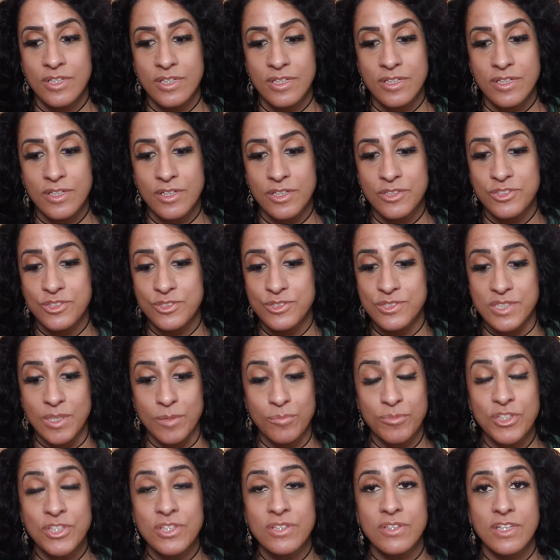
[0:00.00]
to
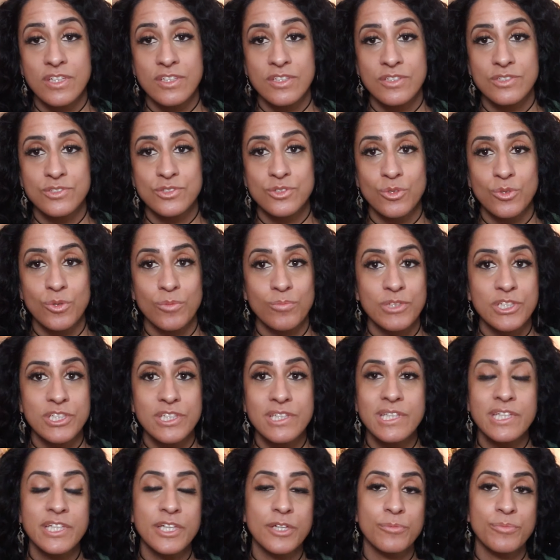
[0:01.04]
something that is
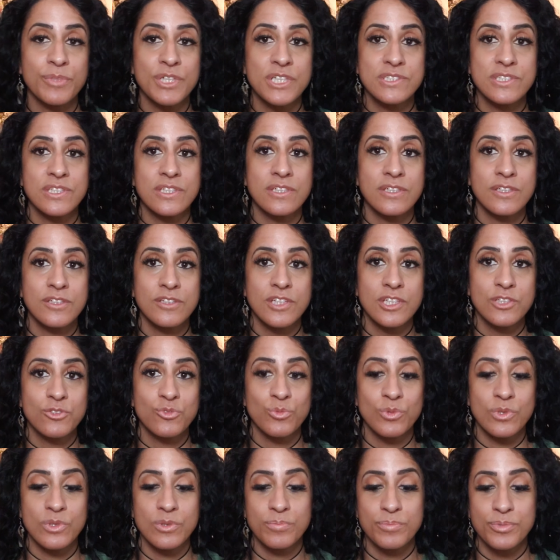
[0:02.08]
completely amazing, that
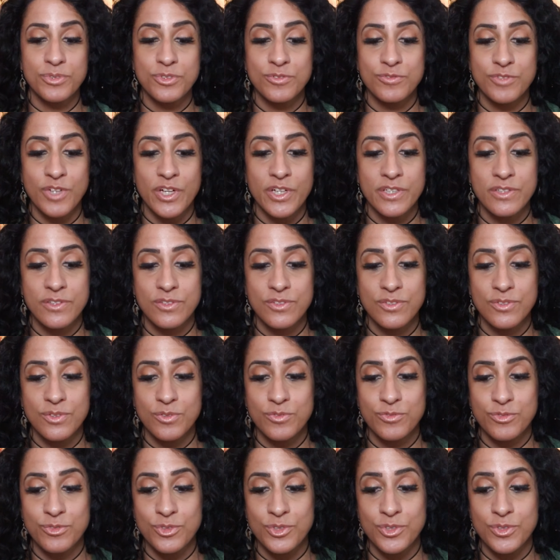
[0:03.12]
will provide
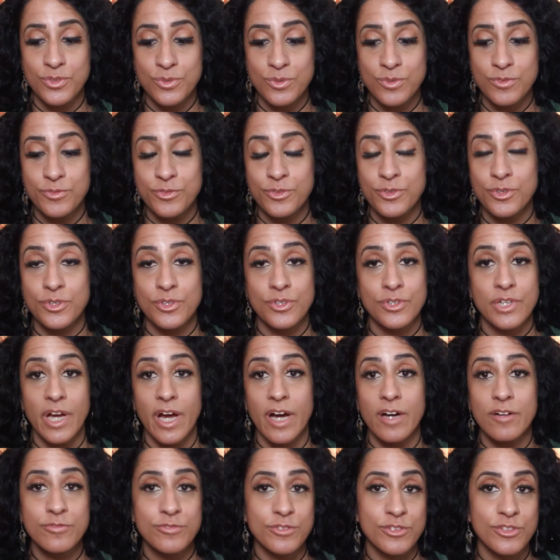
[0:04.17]
for you
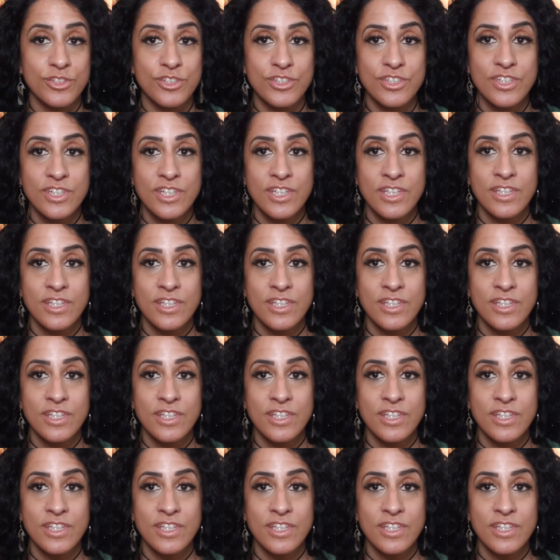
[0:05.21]
forever,